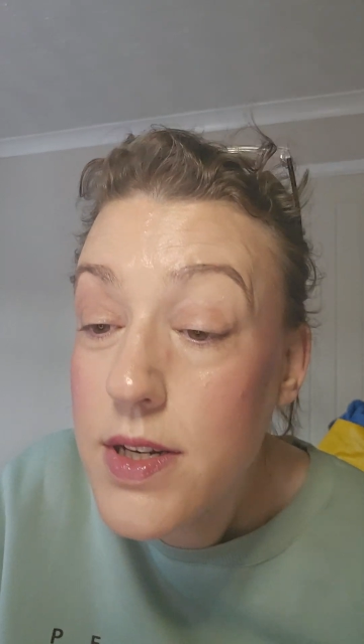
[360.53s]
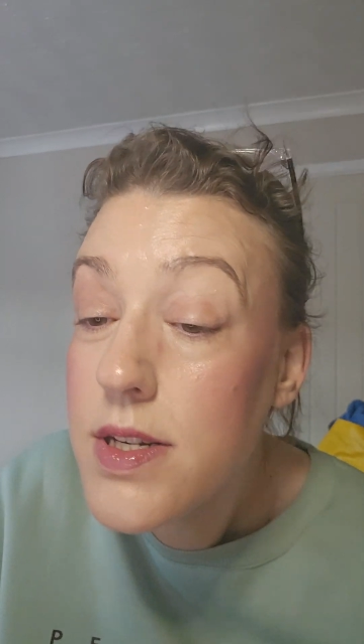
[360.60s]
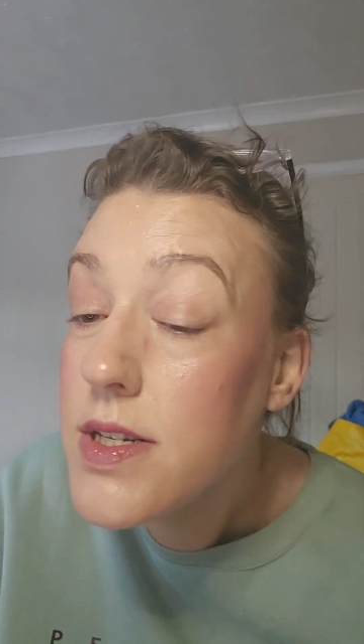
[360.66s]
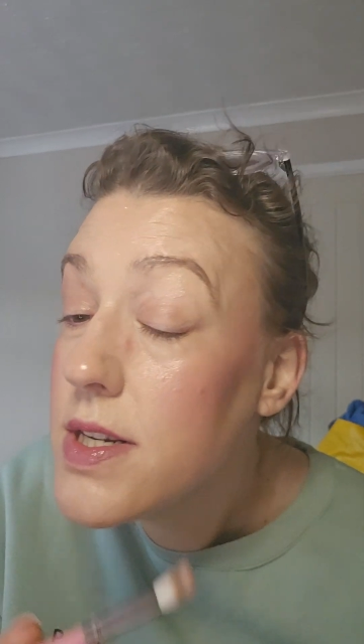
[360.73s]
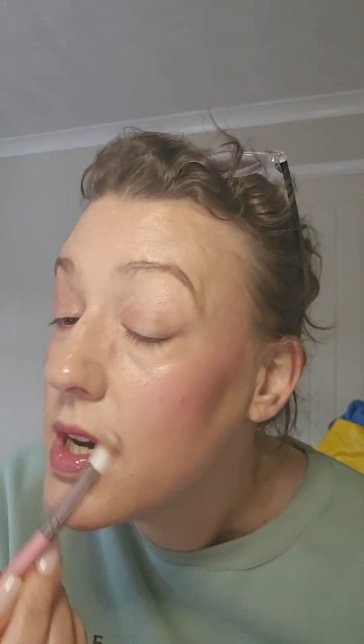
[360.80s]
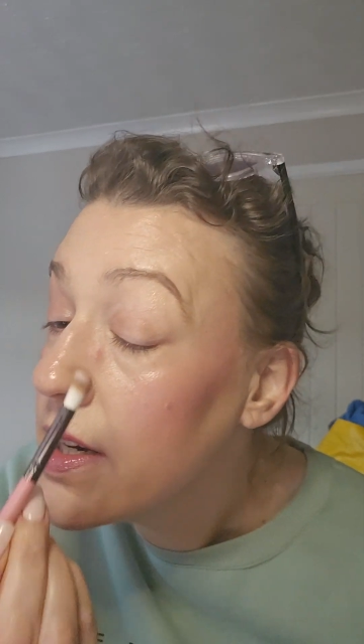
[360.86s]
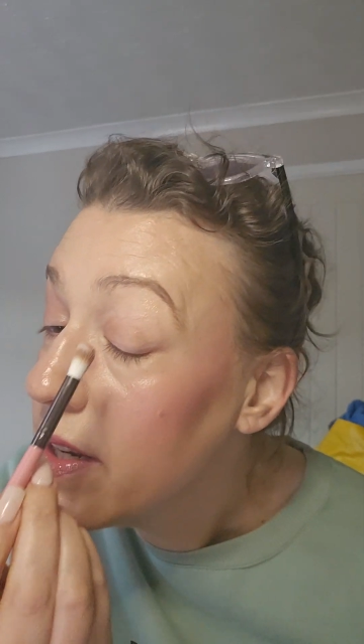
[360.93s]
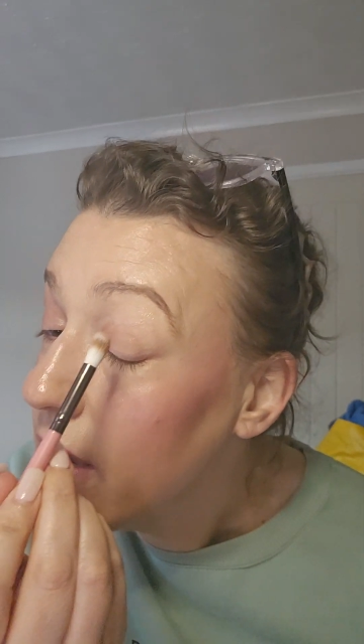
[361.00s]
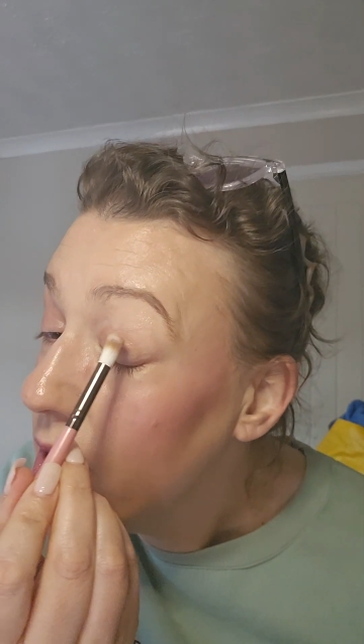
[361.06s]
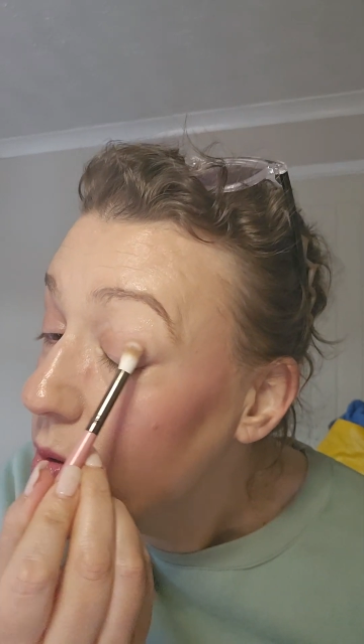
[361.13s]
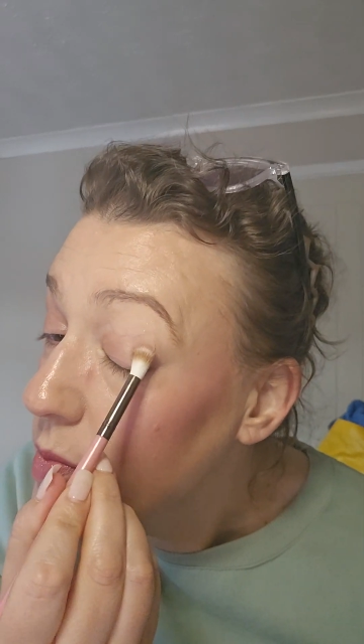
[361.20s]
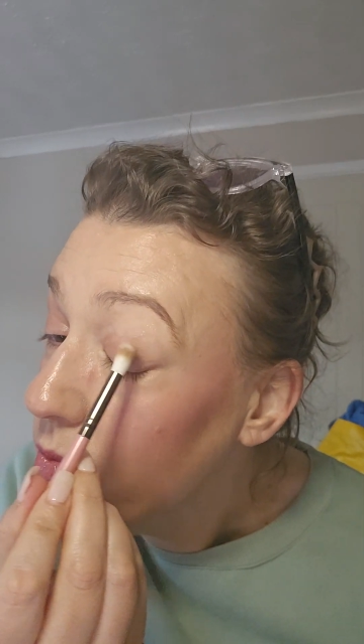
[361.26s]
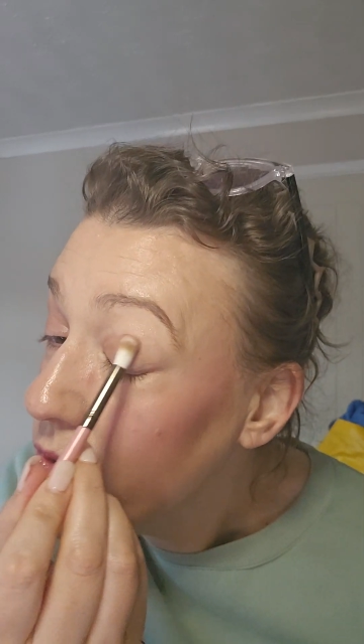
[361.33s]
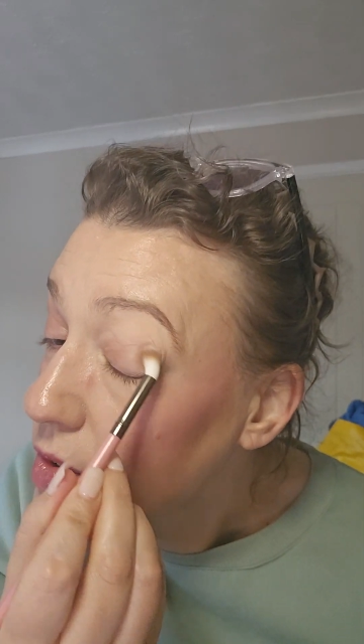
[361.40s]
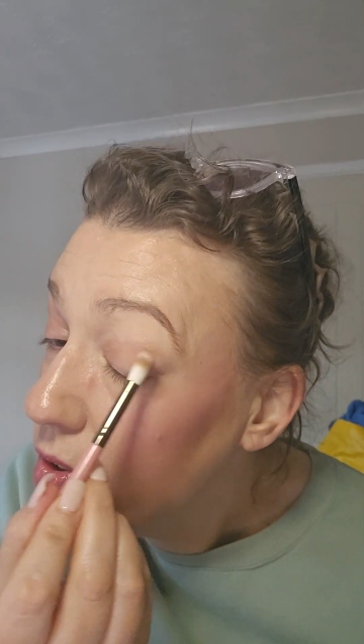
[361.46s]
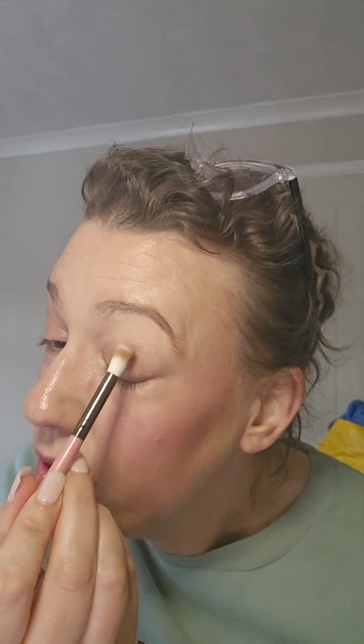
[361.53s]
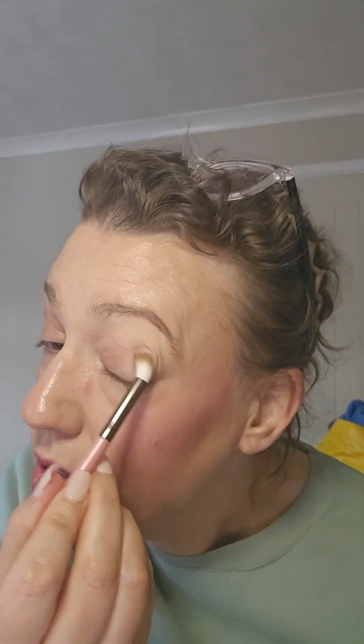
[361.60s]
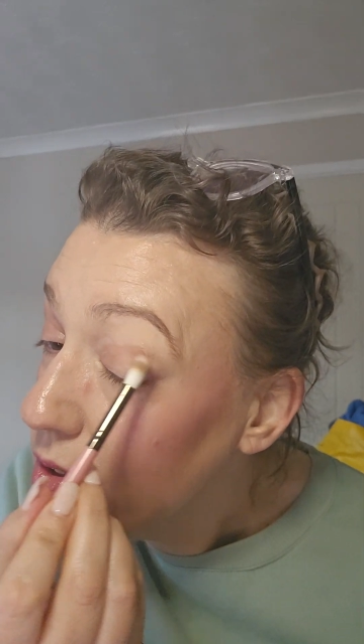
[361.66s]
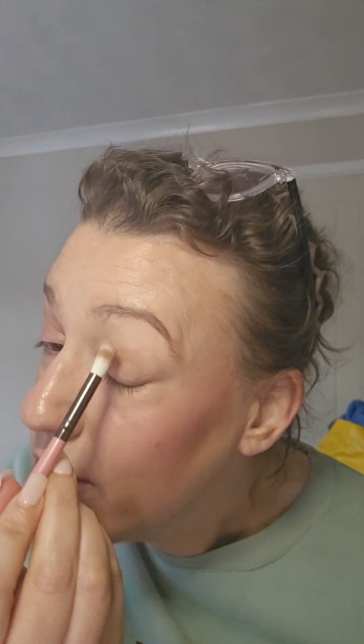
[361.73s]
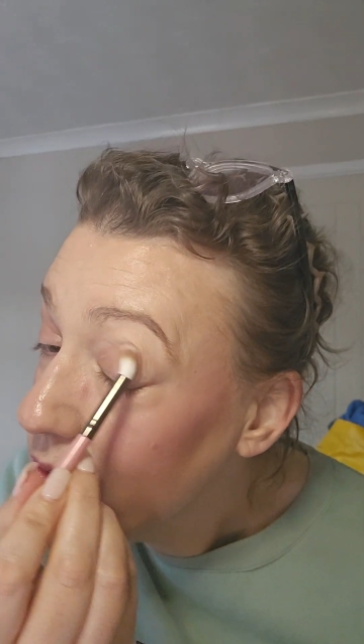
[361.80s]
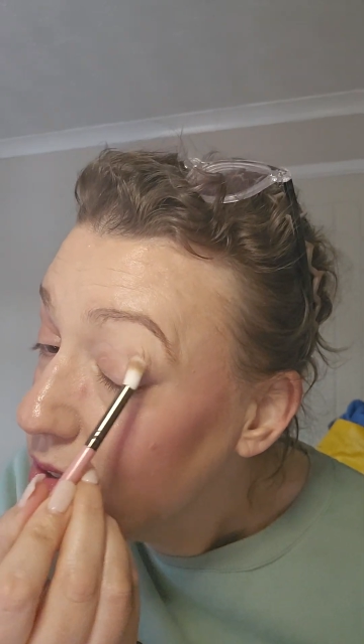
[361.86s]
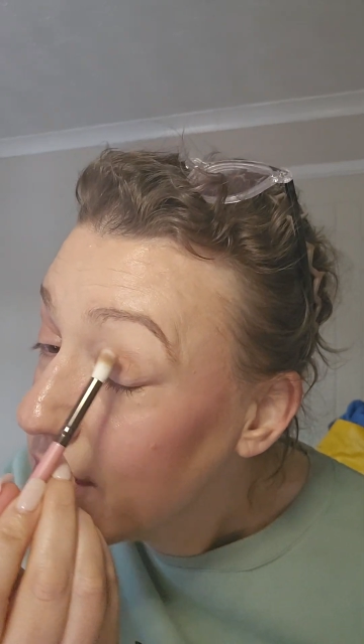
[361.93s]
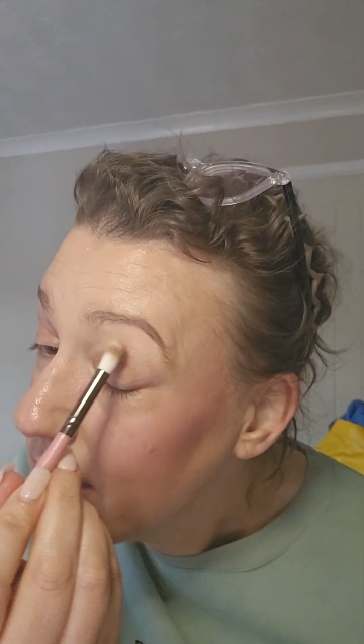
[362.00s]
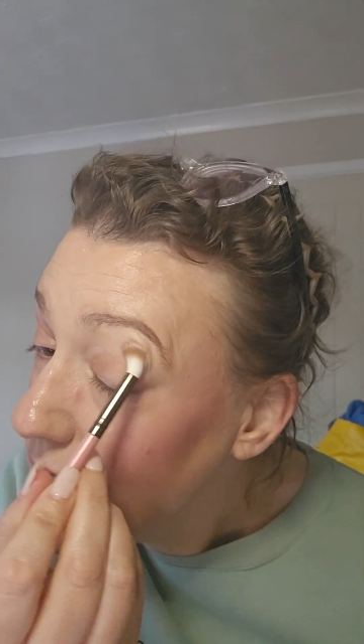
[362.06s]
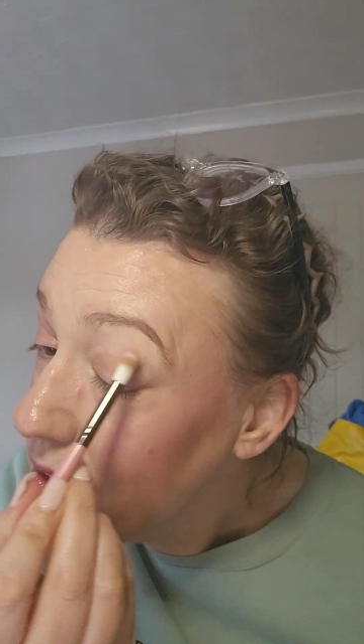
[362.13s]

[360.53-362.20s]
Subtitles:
Dunelm for a nosy,